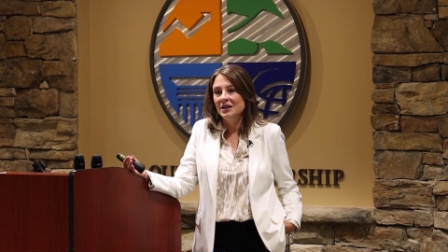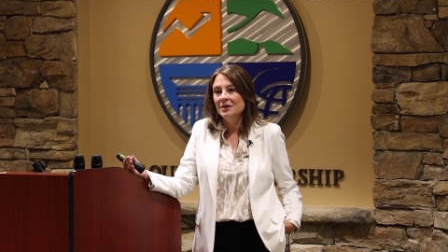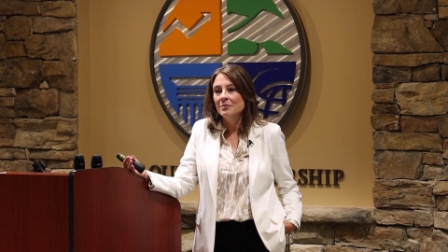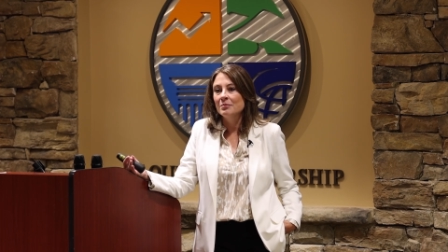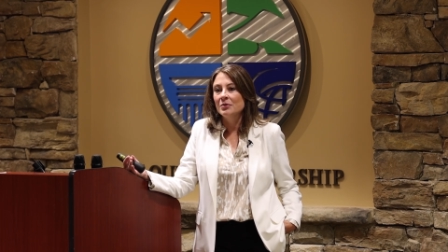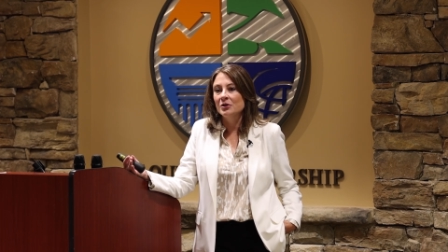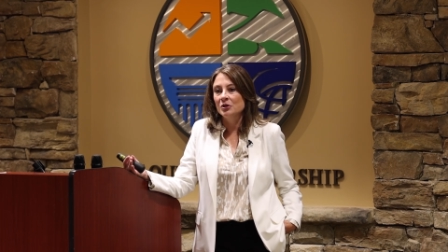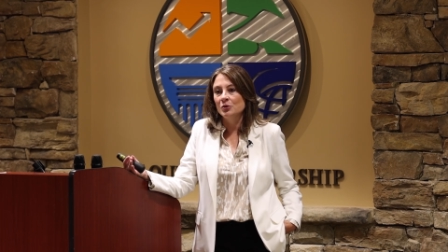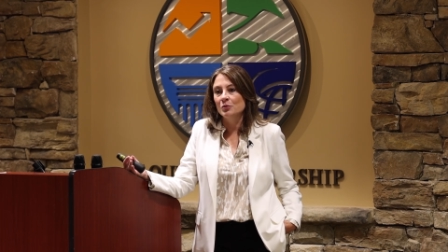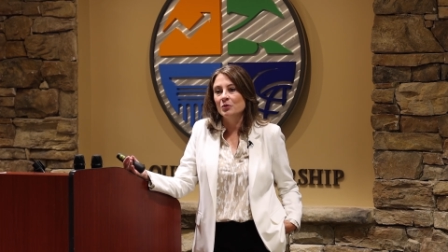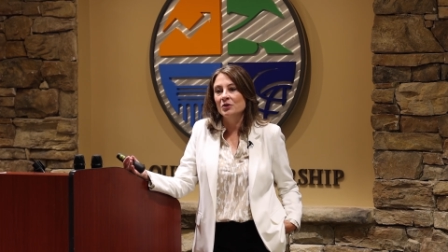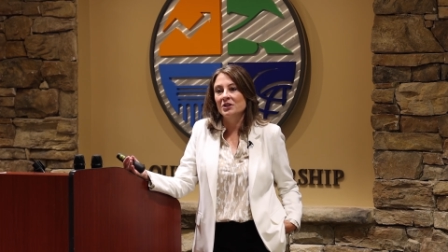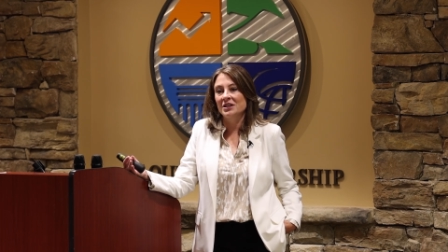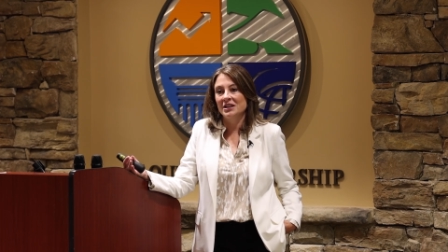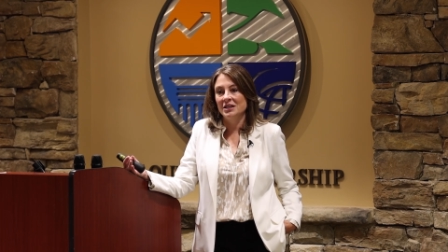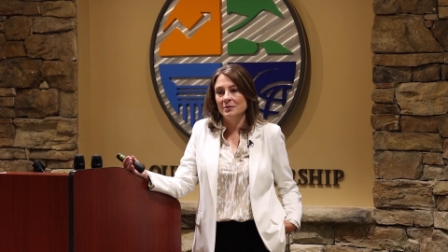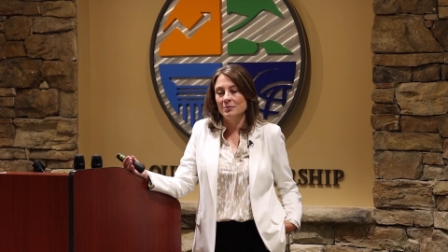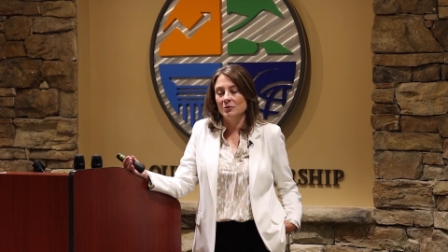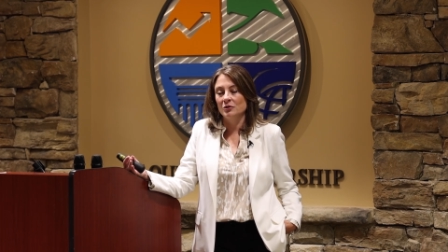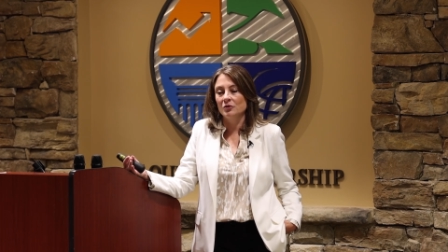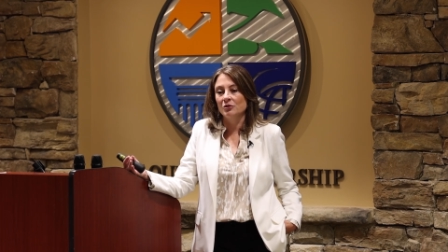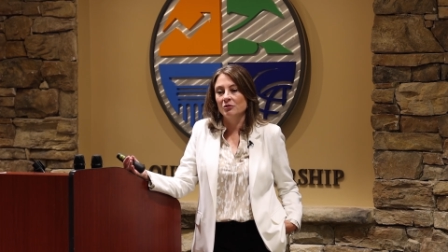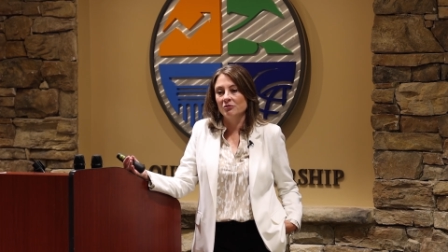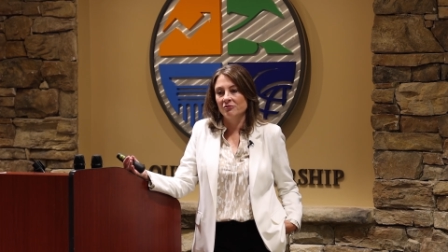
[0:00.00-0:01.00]
but you want to keep
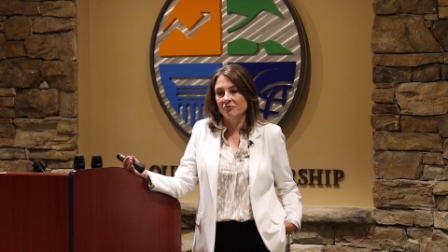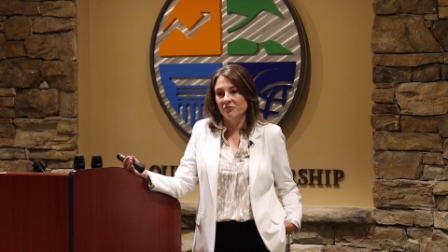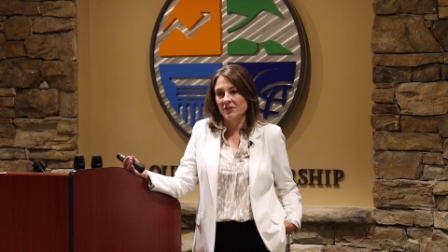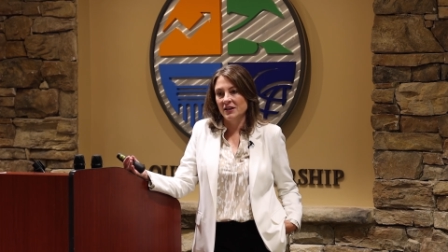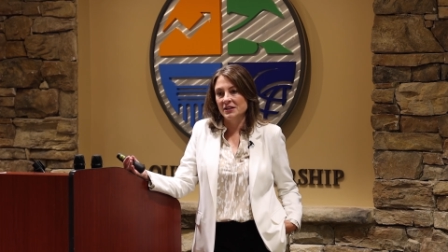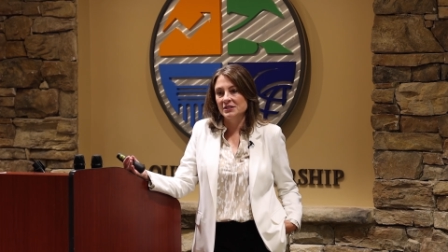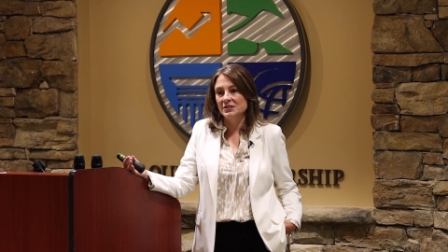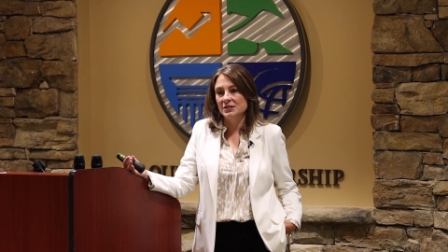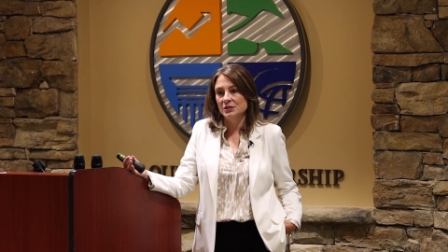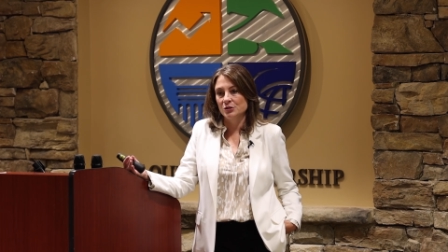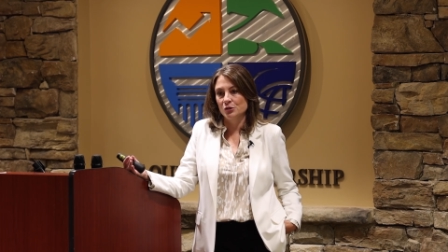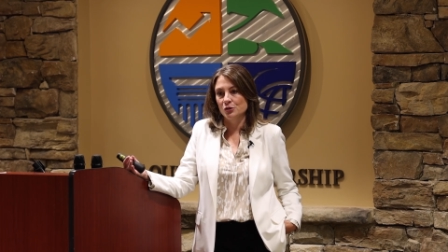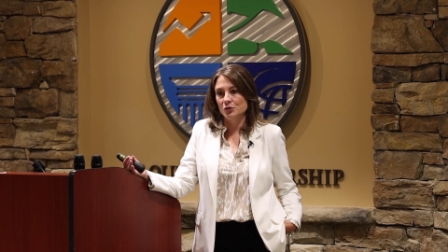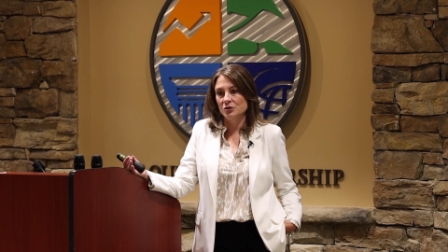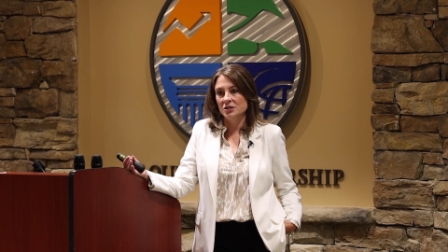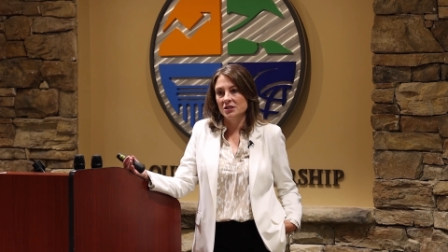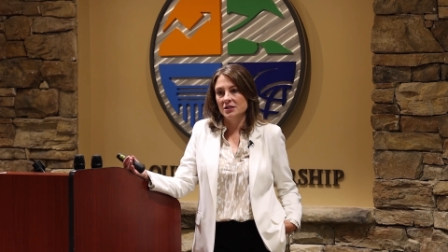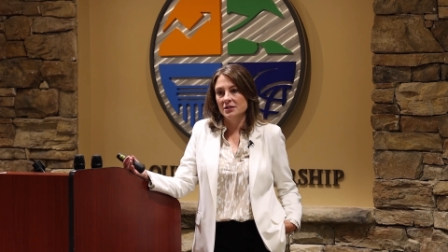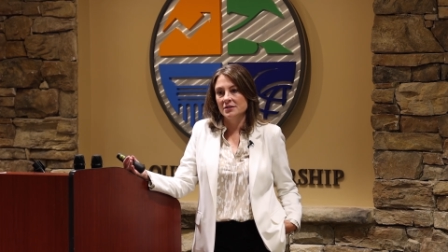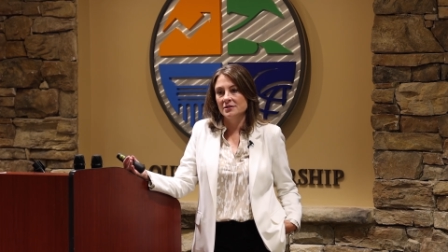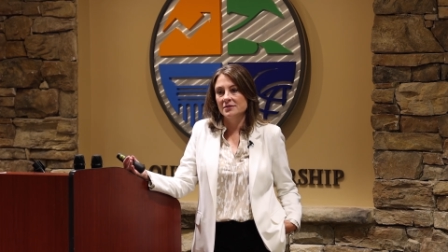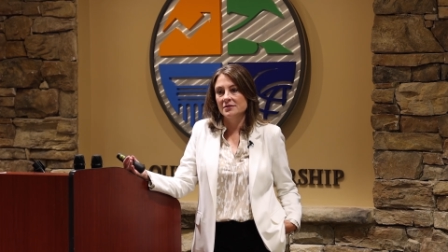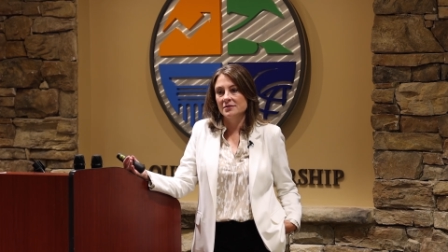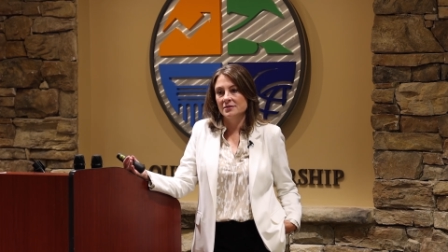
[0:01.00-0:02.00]
a little flex in your
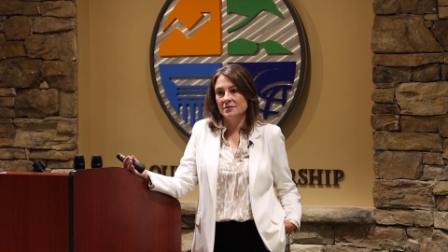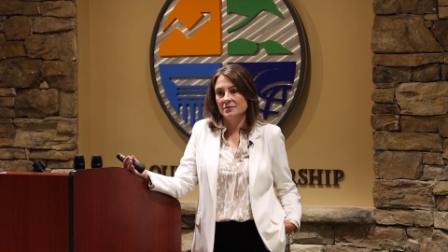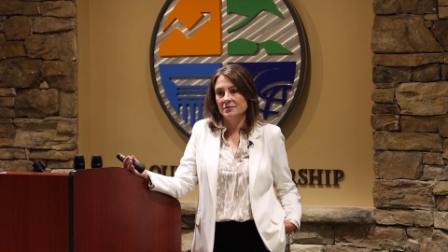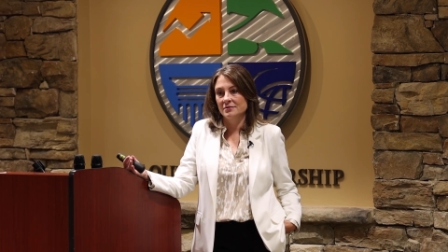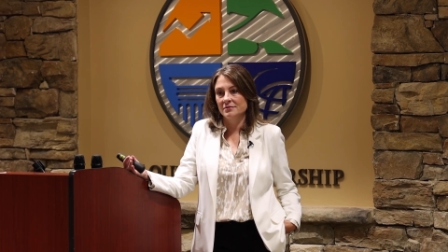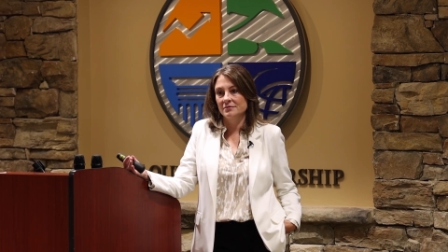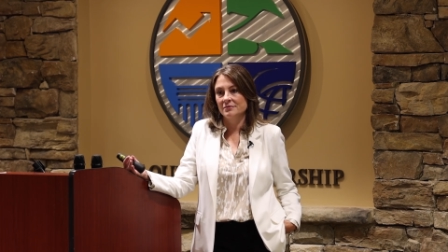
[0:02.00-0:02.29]
knees,